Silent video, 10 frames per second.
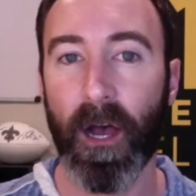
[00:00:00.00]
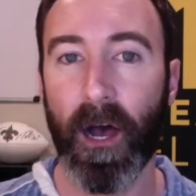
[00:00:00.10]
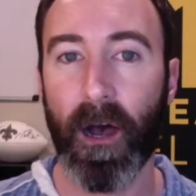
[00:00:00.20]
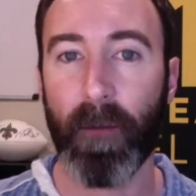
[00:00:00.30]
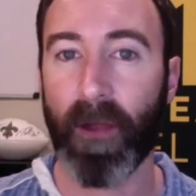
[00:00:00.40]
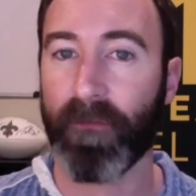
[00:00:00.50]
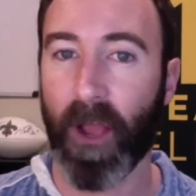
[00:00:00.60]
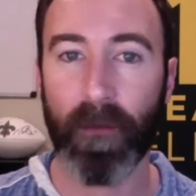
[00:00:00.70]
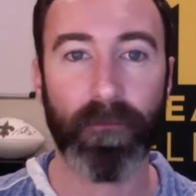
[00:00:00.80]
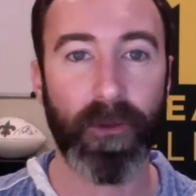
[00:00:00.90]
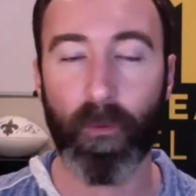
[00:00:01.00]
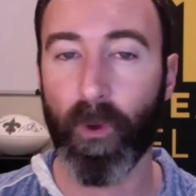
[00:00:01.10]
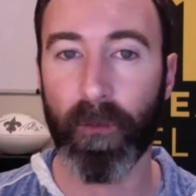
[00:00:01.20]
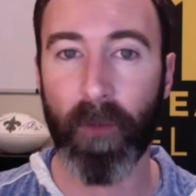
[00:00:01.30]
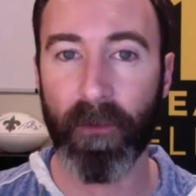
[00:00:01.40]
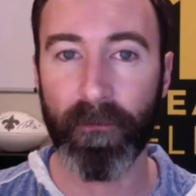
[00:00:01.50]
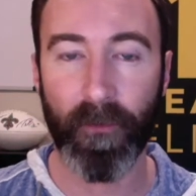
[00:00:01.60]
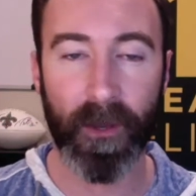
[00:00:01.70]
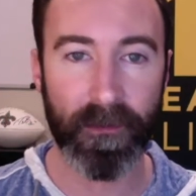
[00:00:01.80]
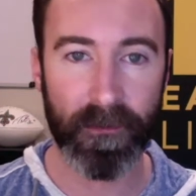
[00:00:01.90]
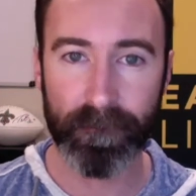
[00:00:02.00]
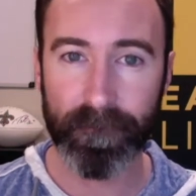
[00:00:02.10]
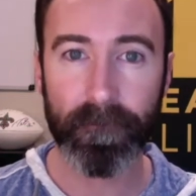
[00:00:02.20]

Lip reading: I've got, one of my friends